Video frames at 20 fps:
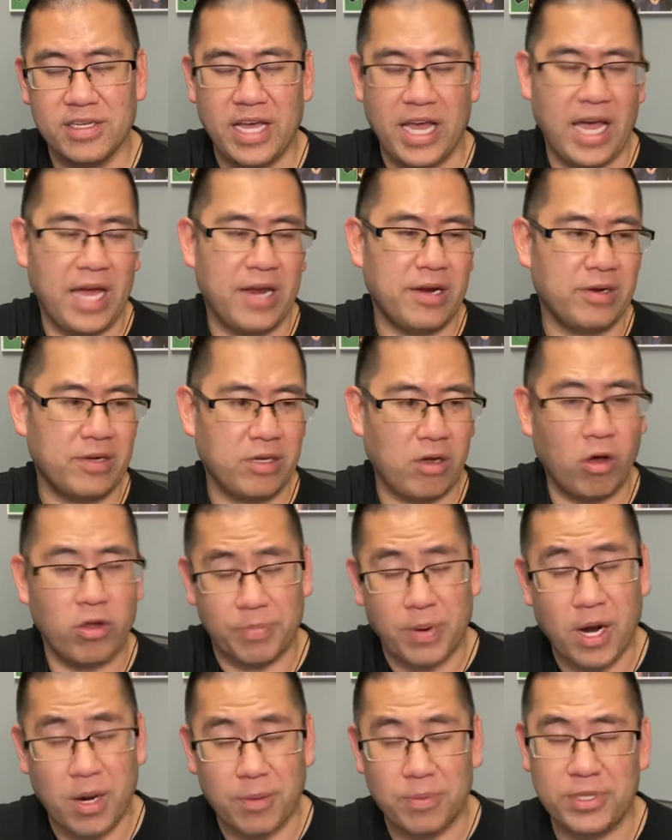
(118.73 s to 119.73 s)
and all the
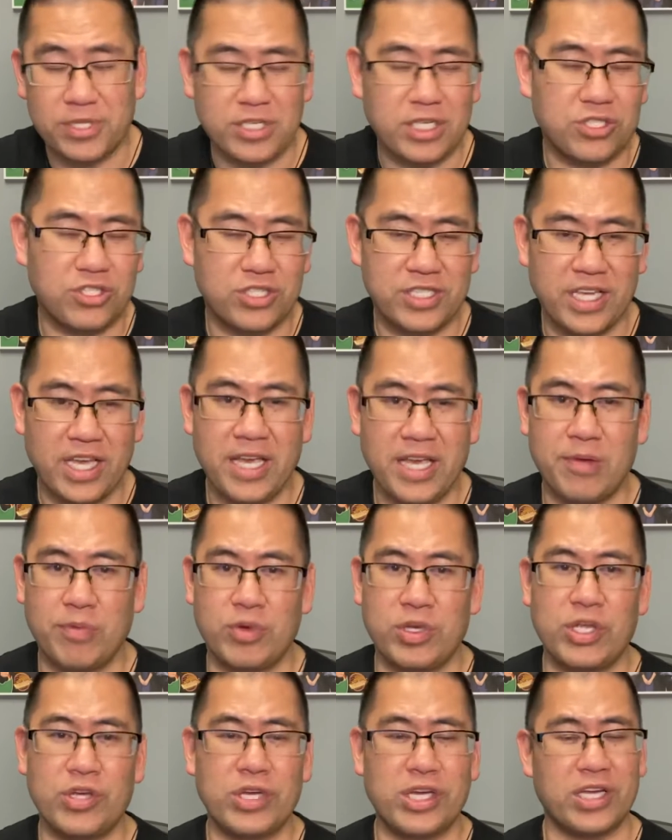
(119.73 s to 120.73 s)
power plays, I should say, and
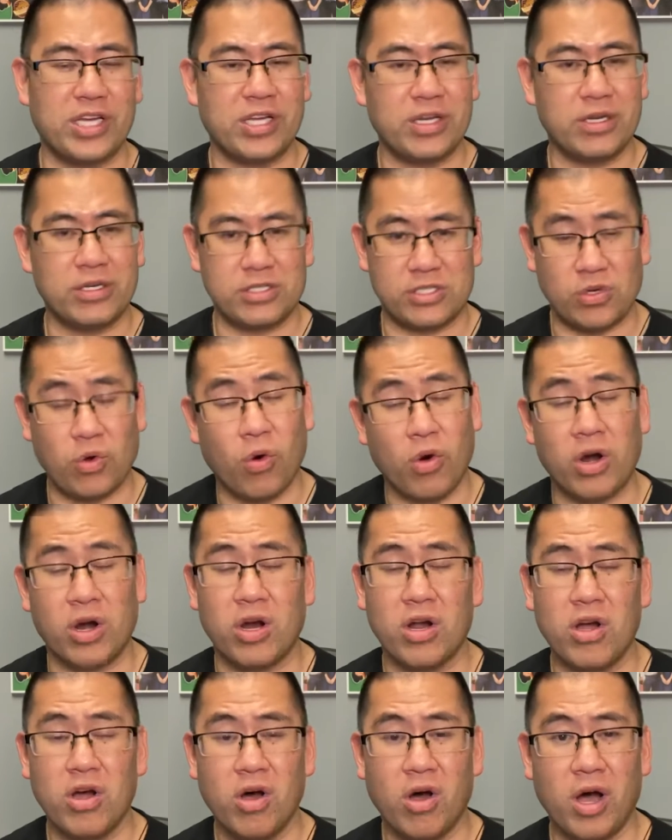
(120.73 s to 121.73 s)
when you can
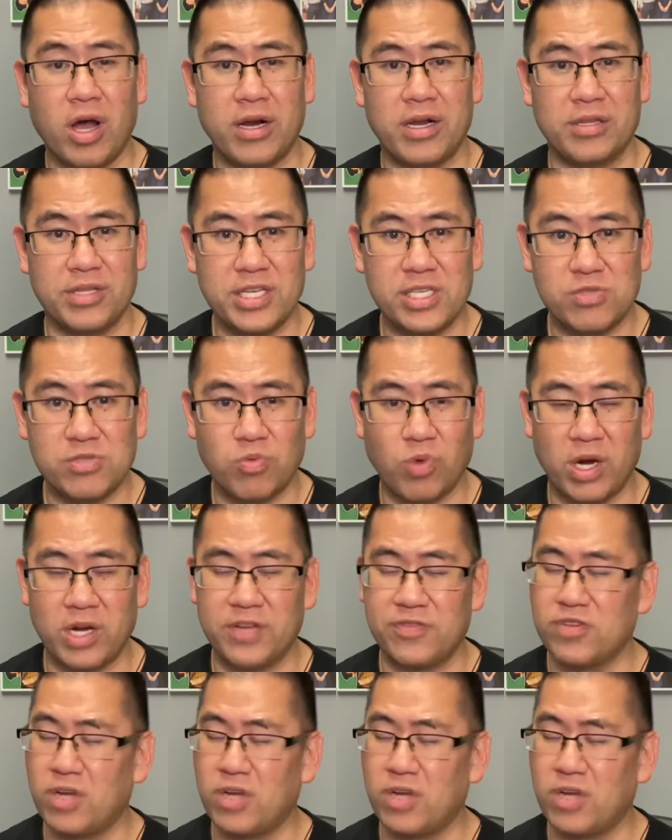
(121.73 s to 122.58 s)
score on at least one, if